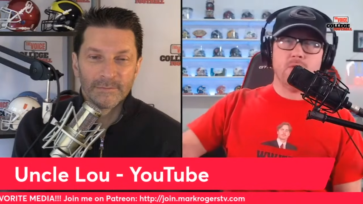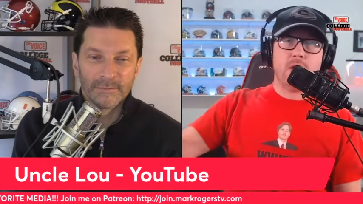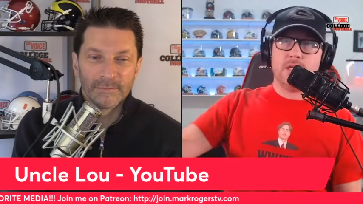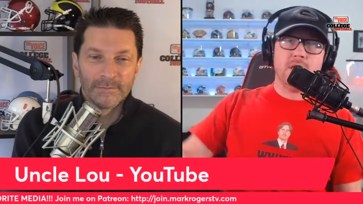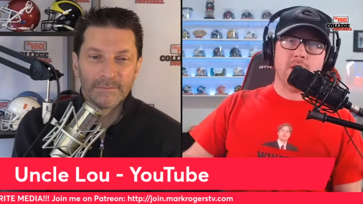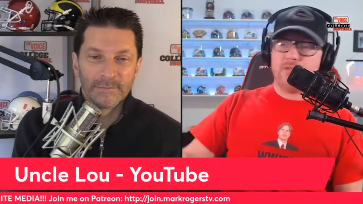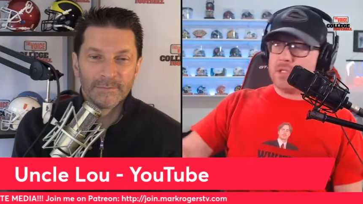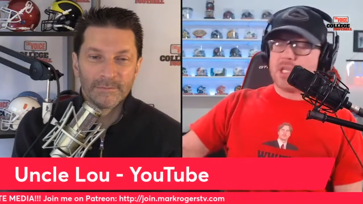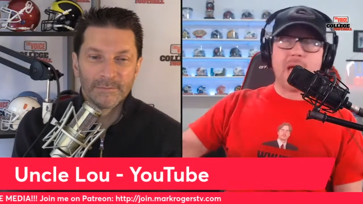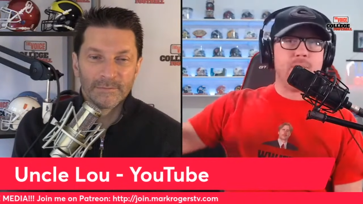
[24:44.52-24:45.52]
Speaker 1: then you're ranked here. If
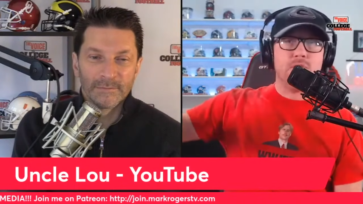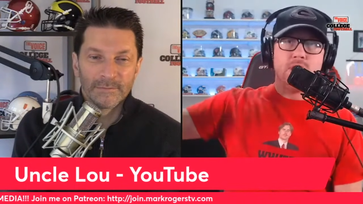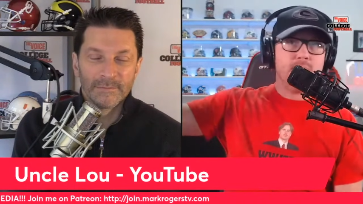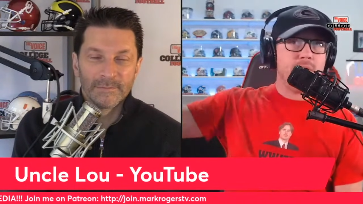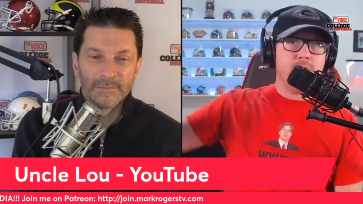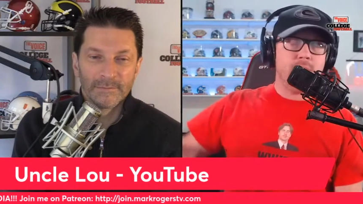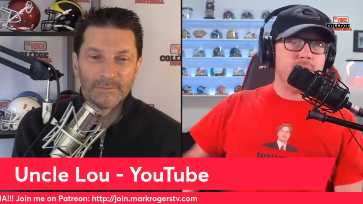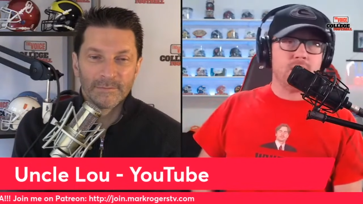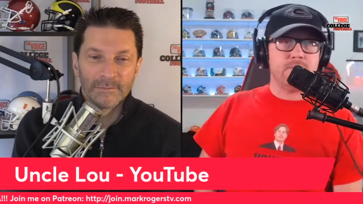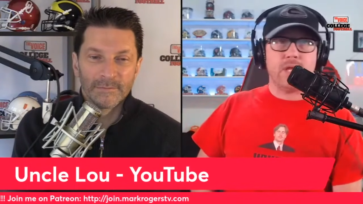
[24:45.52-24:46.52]
this happens, you make, you
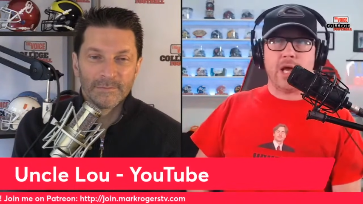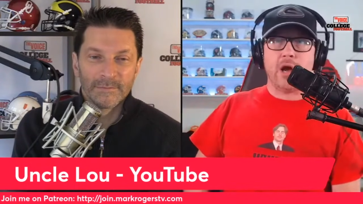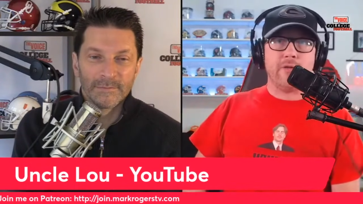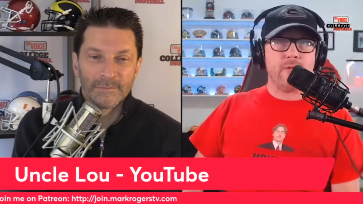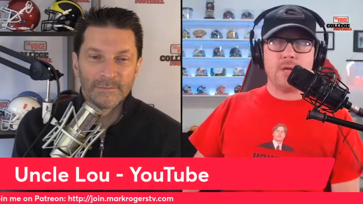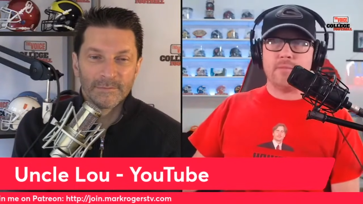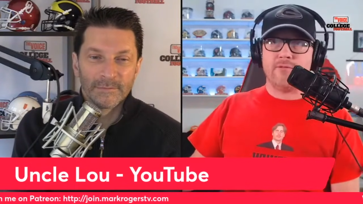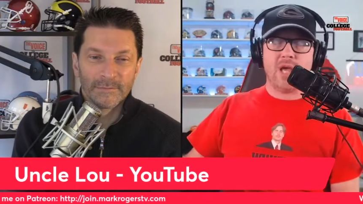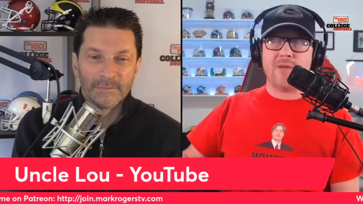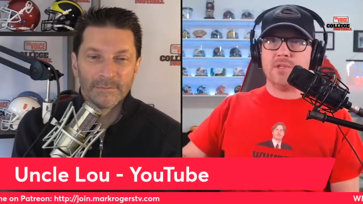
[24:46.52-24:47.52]
make the playoff.
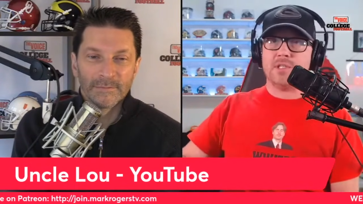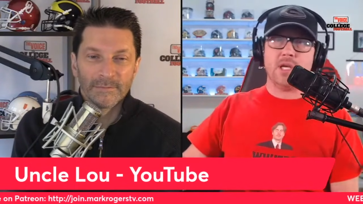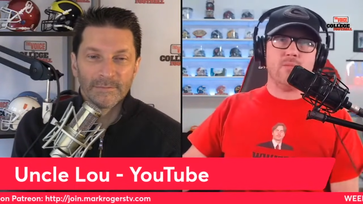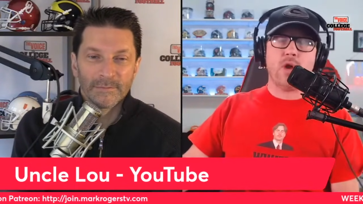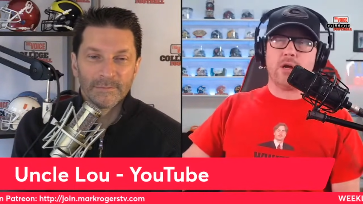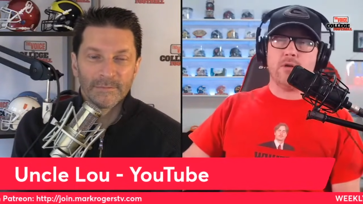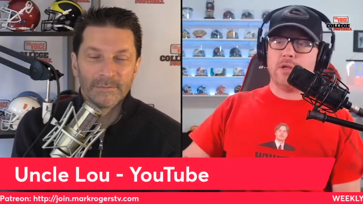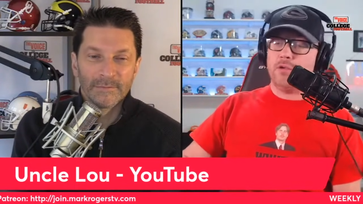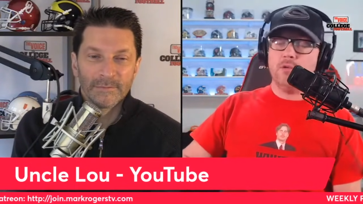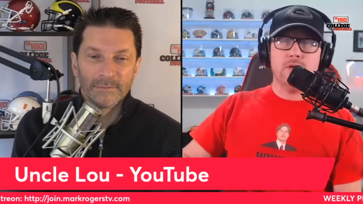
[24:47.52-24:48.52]
If you have the same record
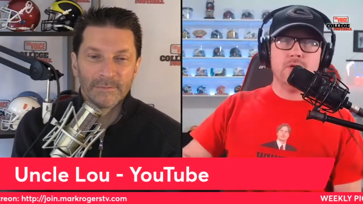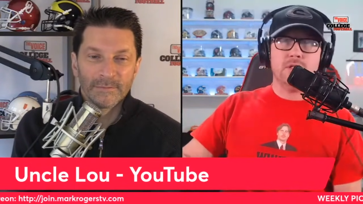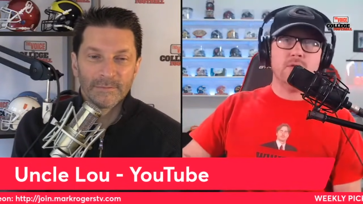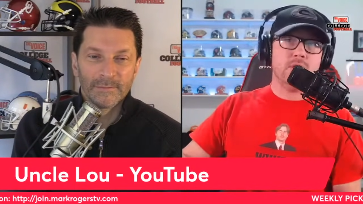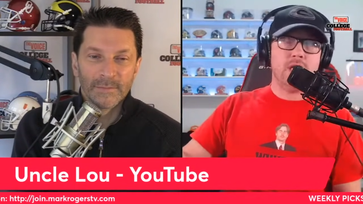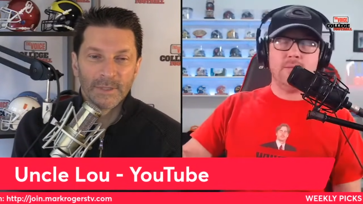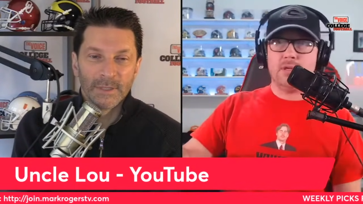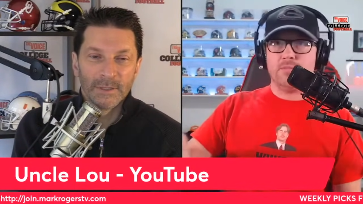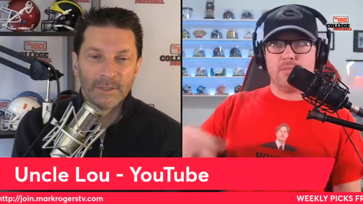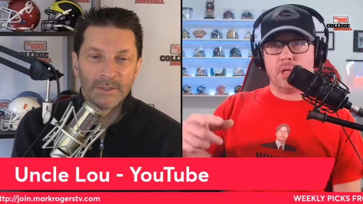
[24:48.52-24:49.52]
and you lose to a team,
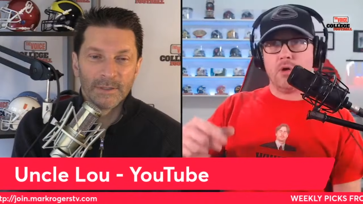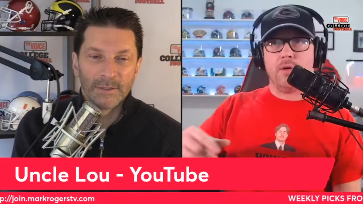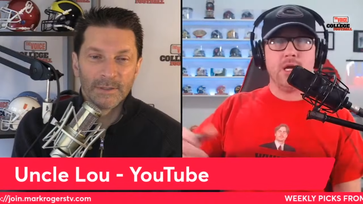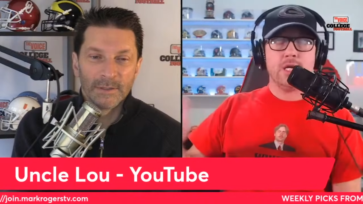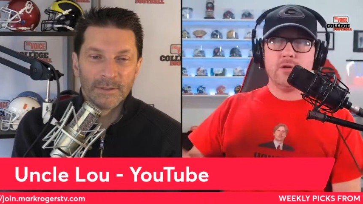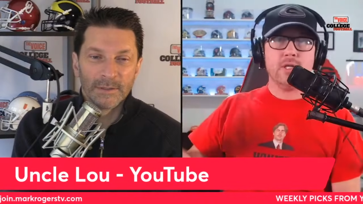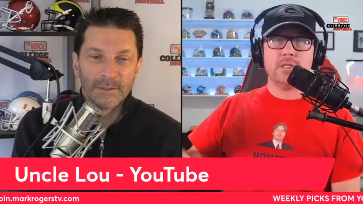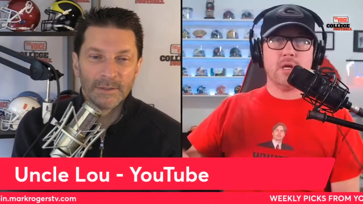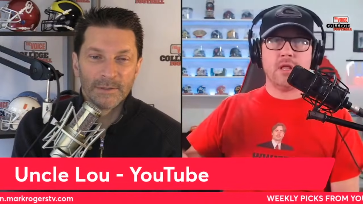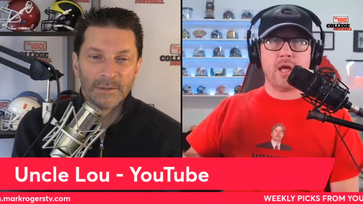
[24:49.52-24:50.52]
you're below.
Speaker 2: There is
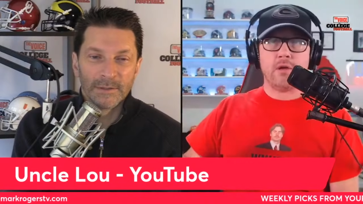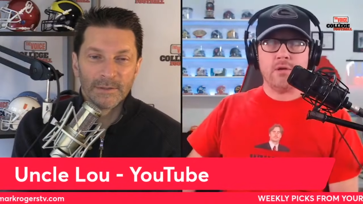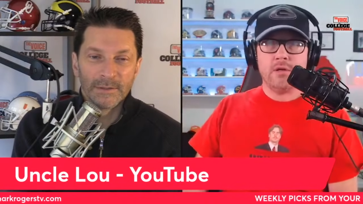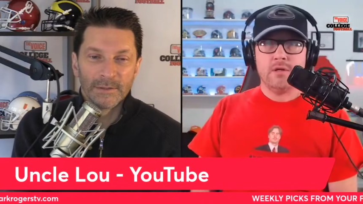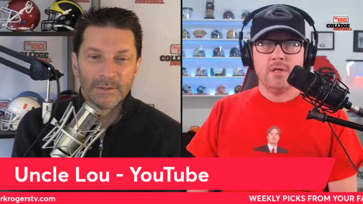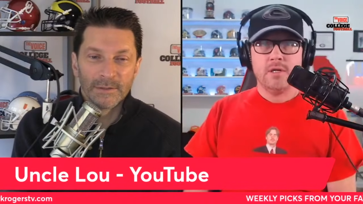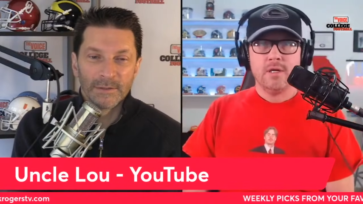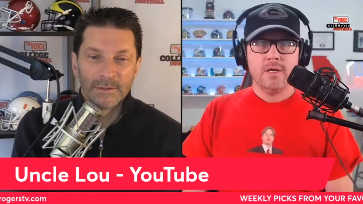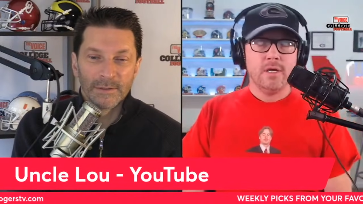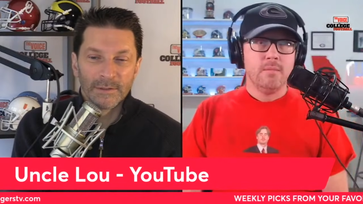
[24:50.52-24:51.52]
none of that.
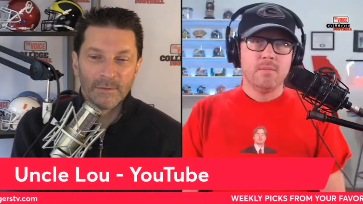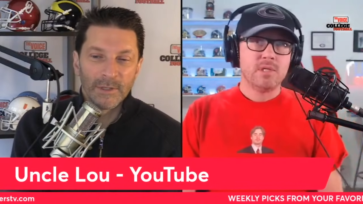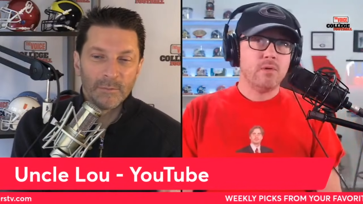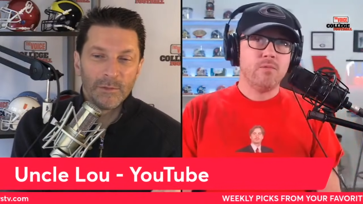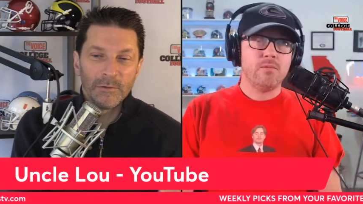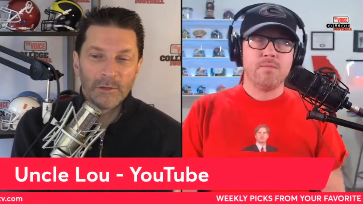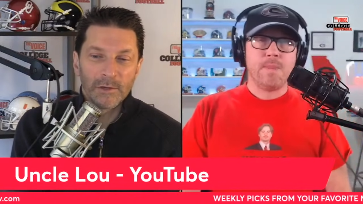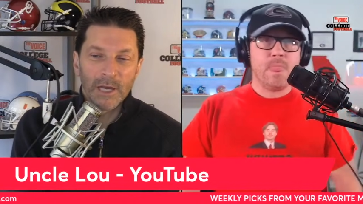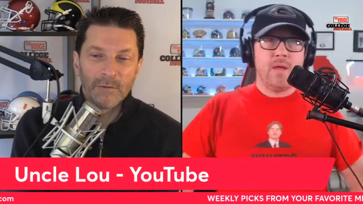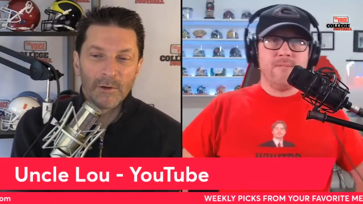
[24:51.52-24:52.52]
Well, they blew their
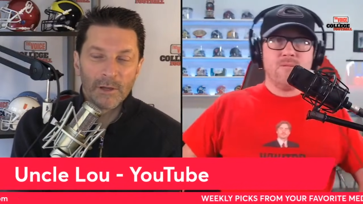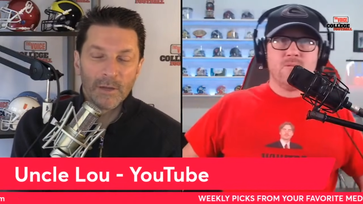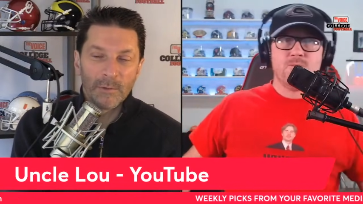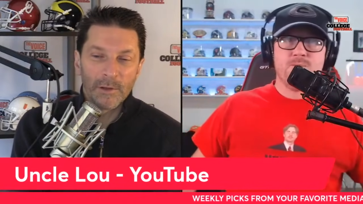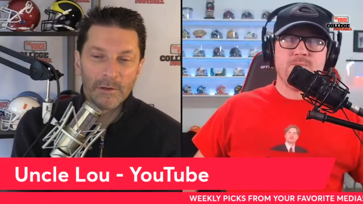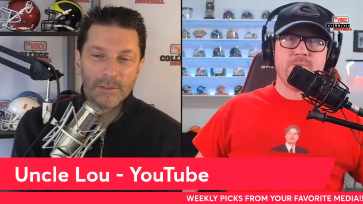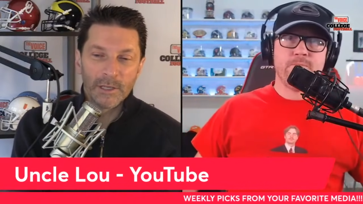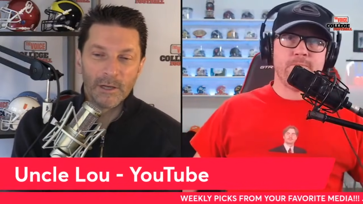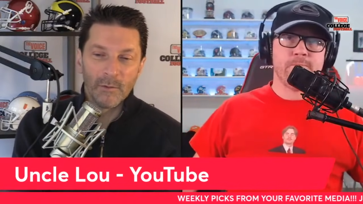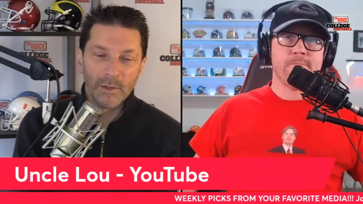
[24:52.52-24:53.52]
cover a couple of years
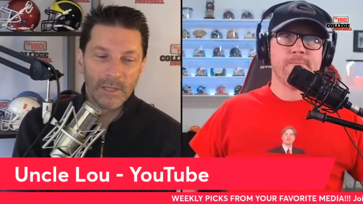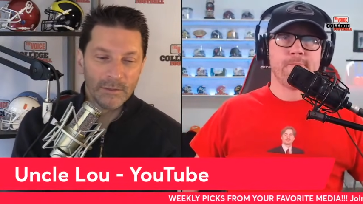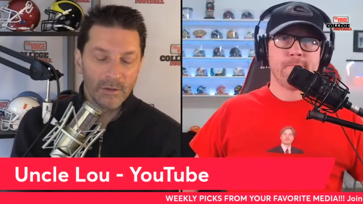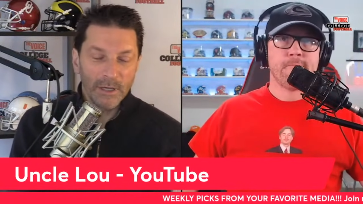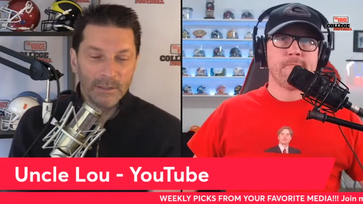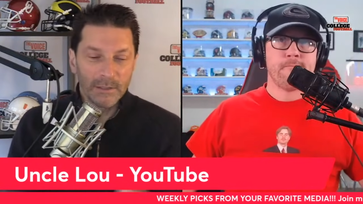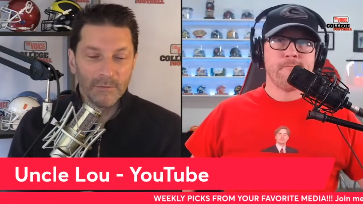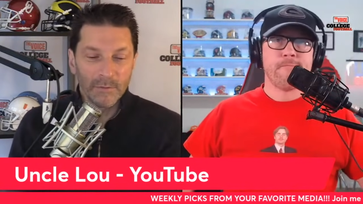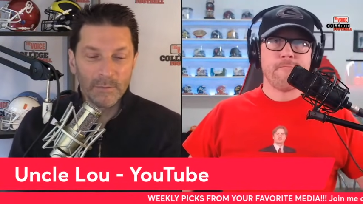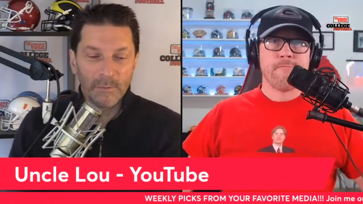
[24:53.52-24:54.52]
ago when they tried to,
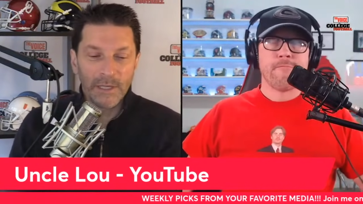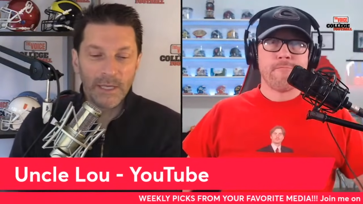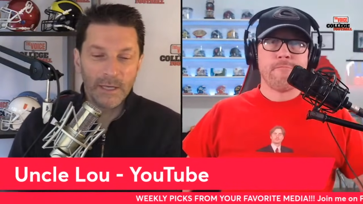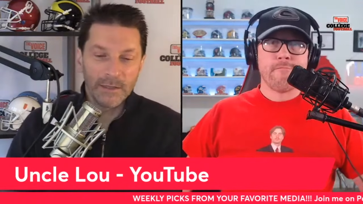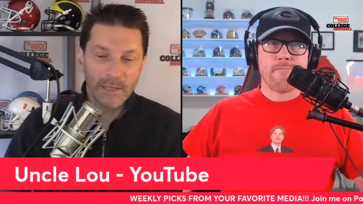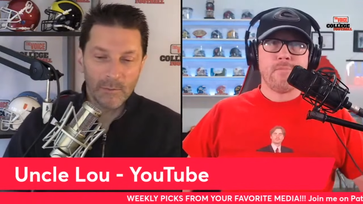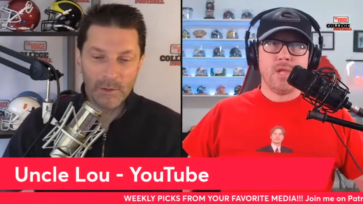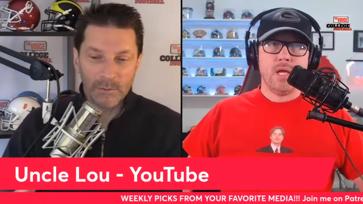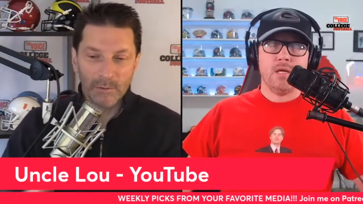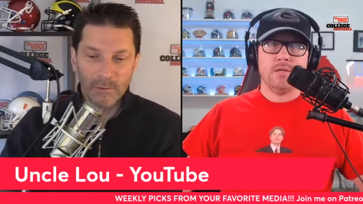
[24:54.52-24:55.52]
from the beginning, they went
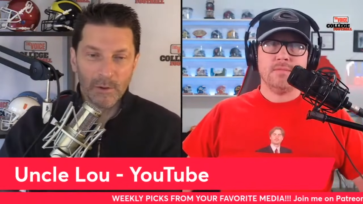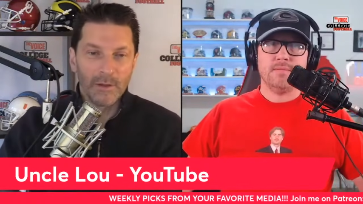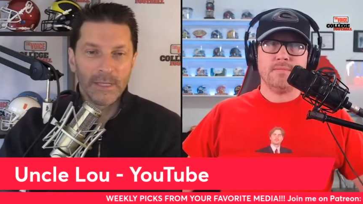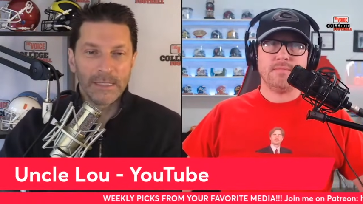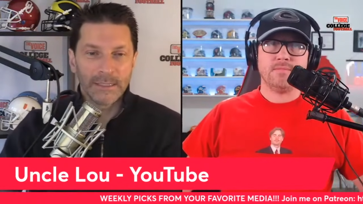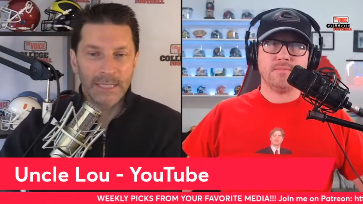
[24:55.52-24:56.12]
through all these